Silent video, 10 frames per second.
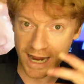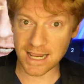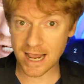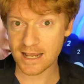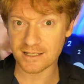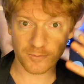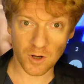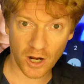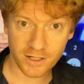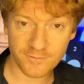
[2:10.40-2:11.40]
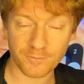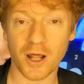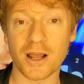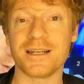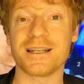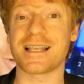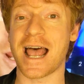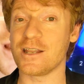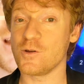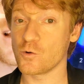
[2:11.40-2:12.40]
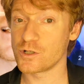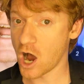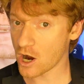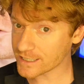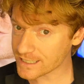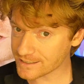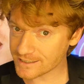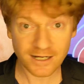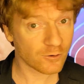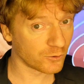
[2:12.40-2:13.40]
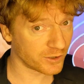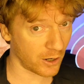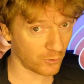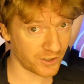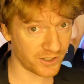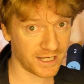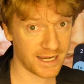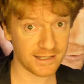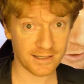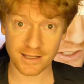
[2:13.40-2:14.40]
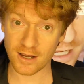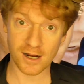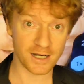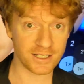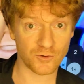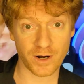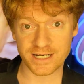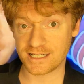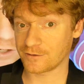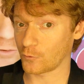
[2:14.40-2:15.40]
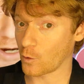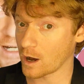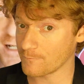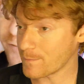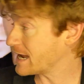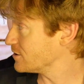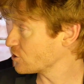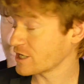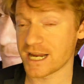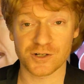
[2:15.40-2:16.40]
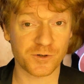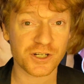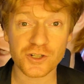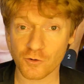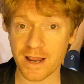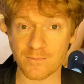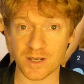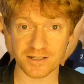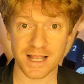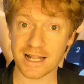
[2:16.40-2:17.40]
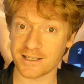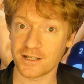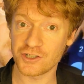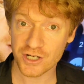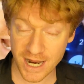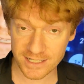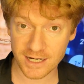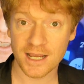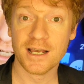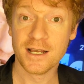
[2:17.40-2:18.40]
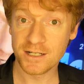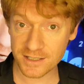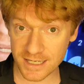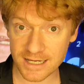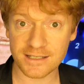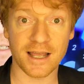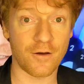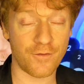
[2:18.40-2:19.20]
aka some kinds of blindness, and you're targeting sickle cell disease in the early 20s for a major change, which is great because that's a genetic disease that